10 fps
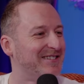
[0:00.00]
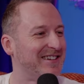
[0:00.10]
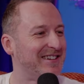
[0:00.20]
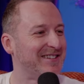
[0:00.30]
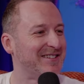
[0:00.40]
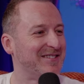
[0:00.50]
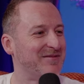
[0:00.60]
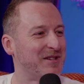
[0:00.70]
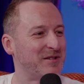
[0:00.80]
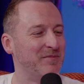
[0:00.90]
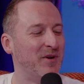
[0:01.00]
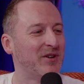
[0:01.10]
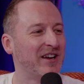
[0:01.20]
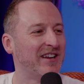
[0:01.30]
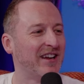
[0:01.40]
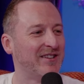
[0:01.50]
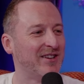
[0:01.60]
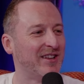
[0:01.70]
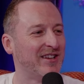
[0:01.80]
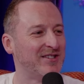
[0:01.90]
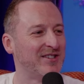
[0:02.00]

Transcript: Right. Uh, we smoke it. But, but